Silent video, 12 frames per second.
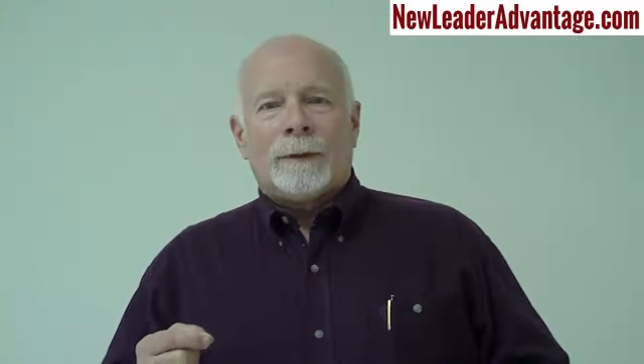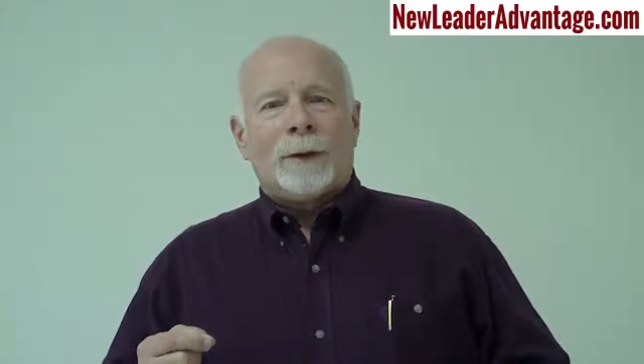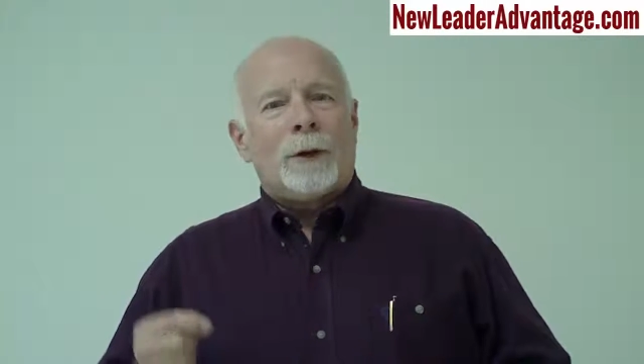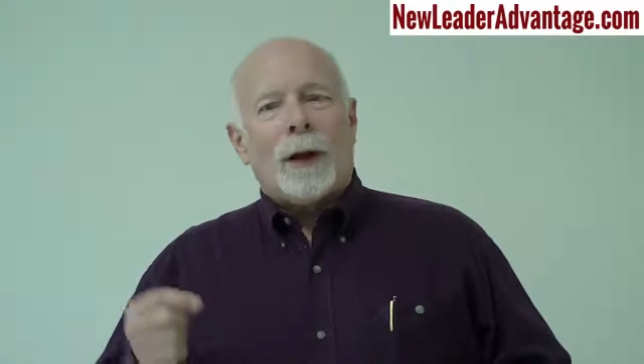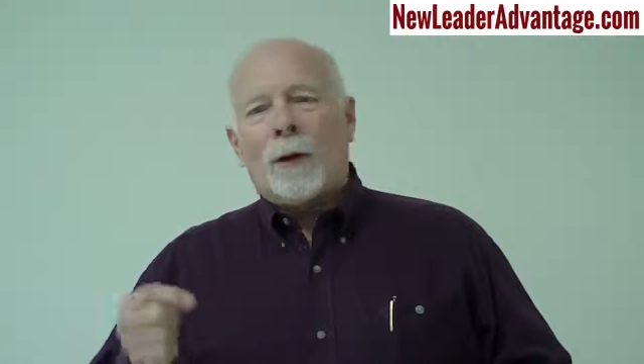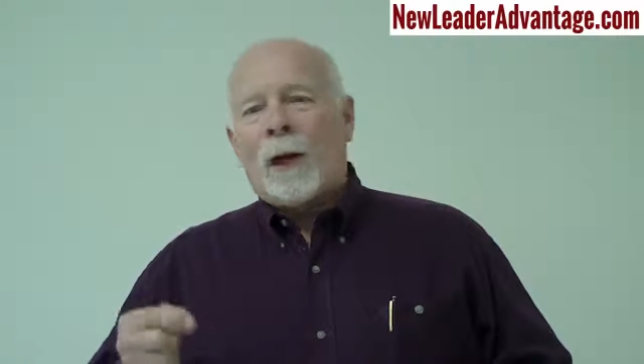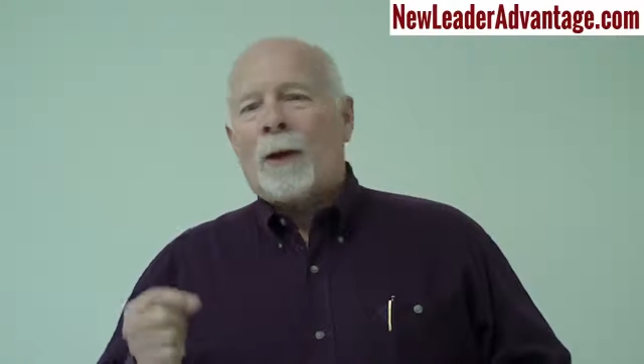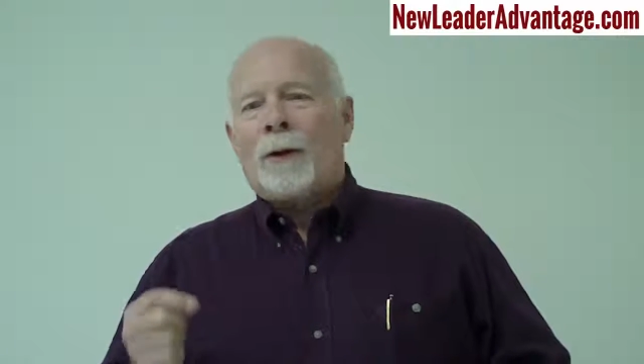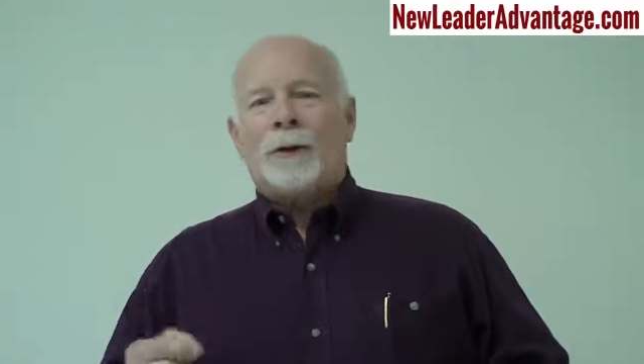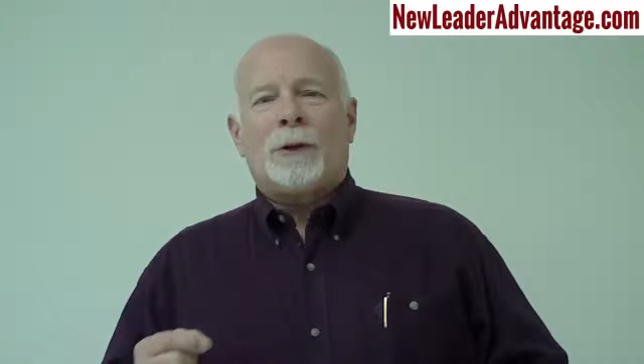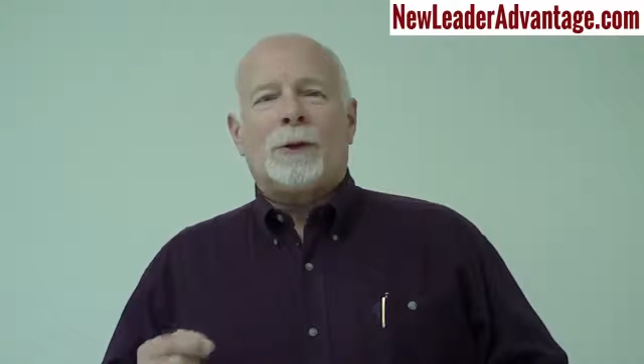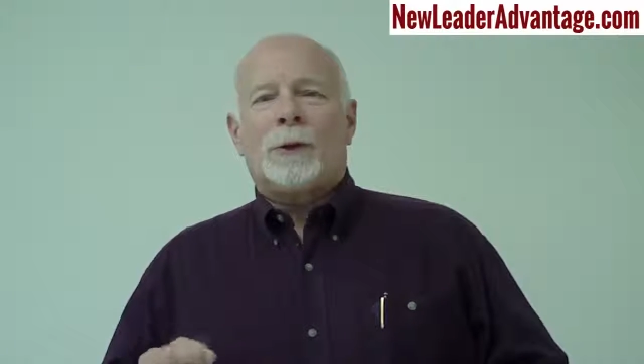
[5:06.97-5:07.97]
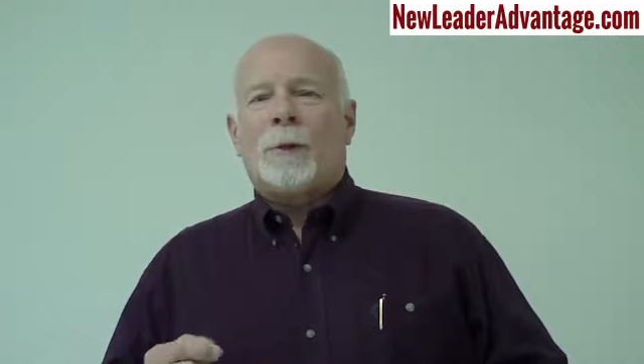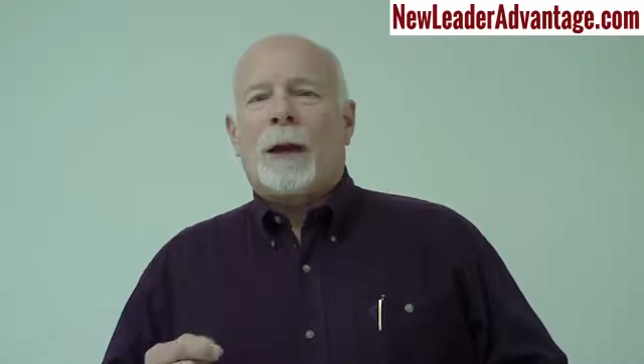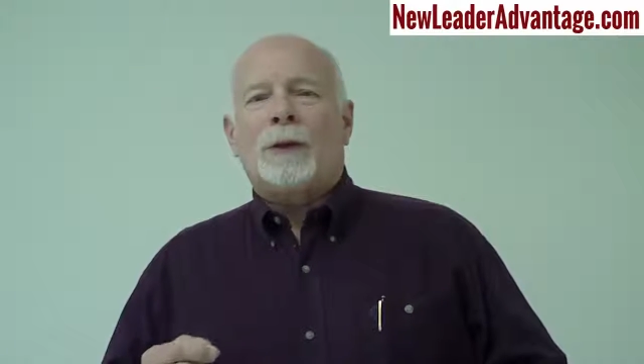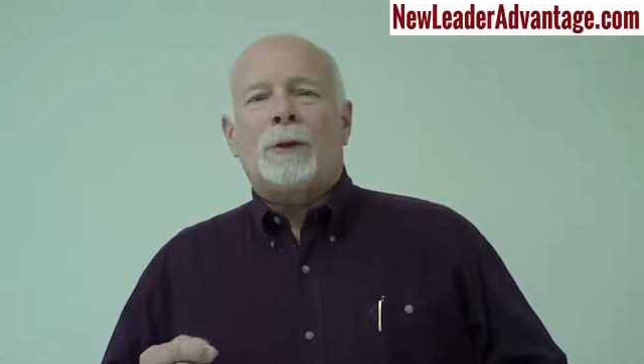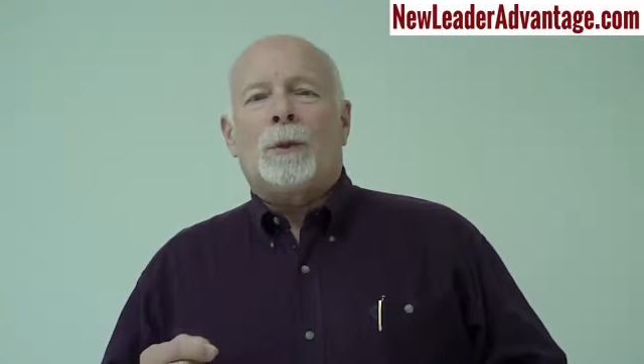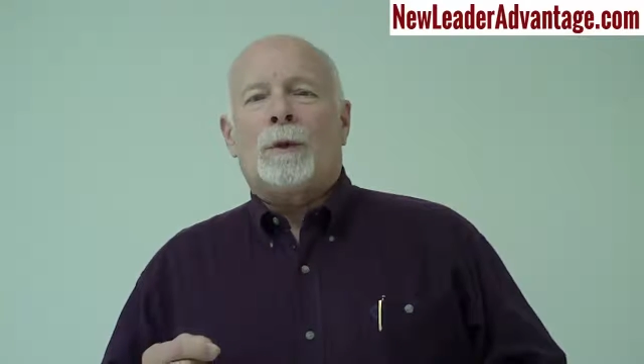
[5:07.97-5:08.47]
You're no longer just
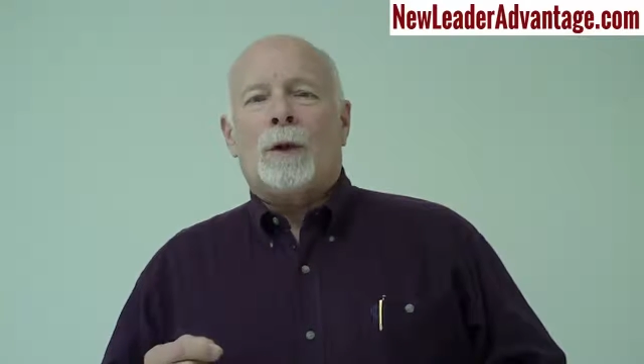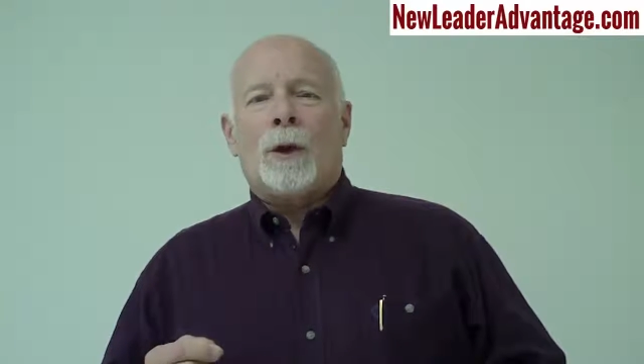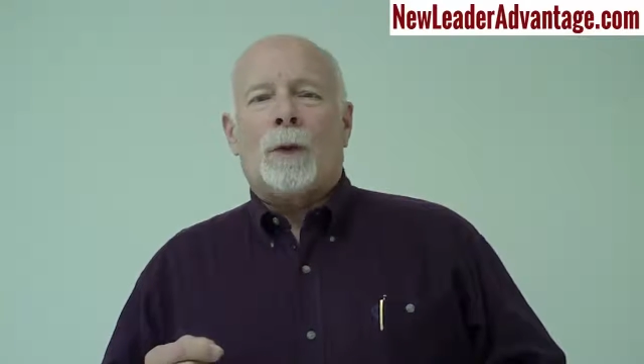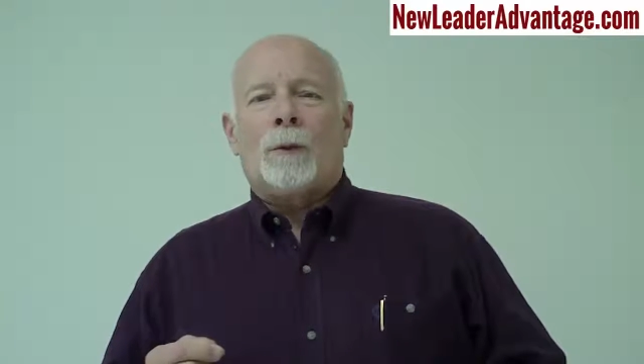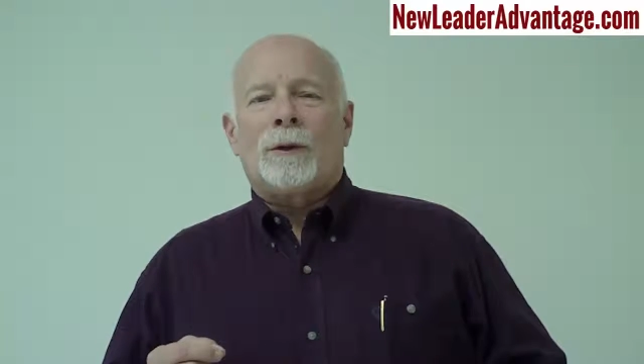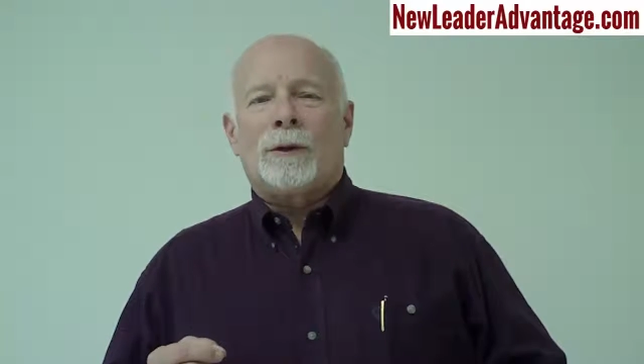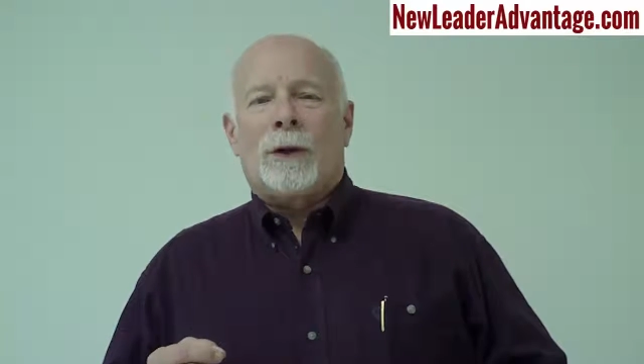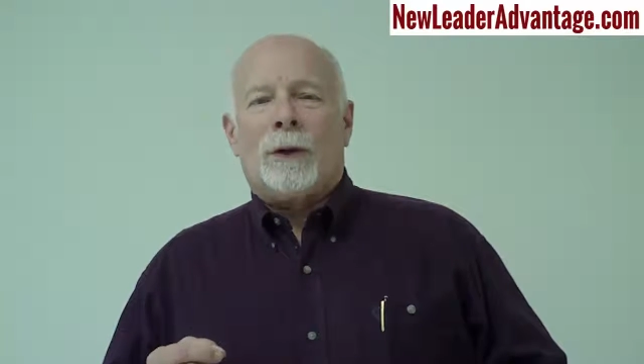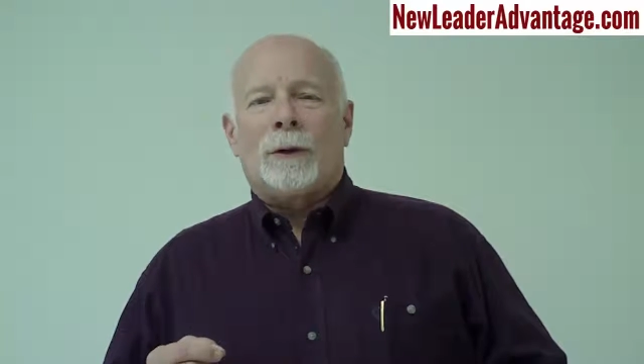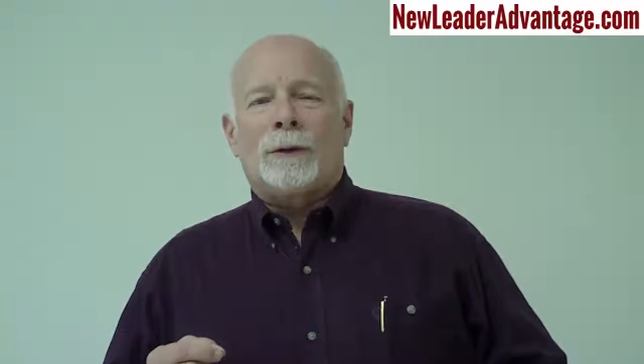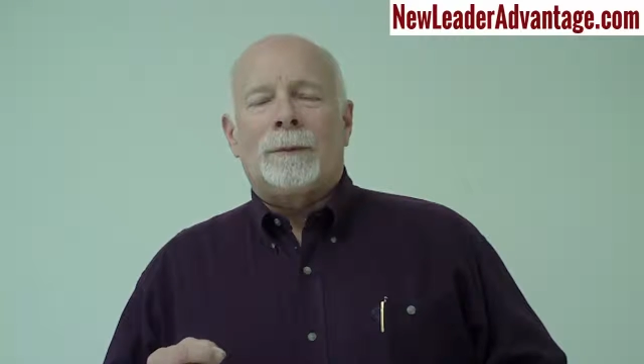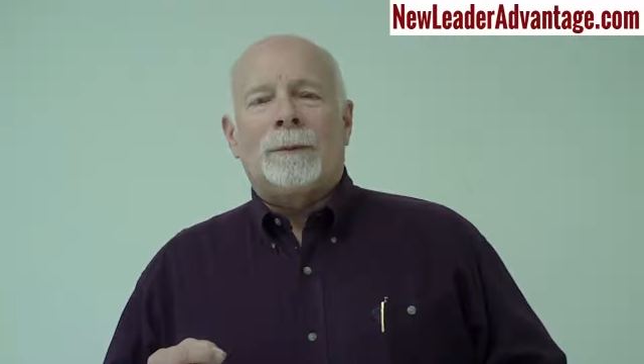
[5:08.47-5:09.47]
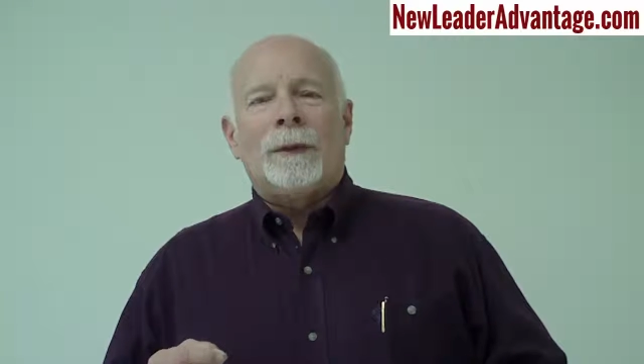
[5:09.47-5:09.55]
responsible for your own results.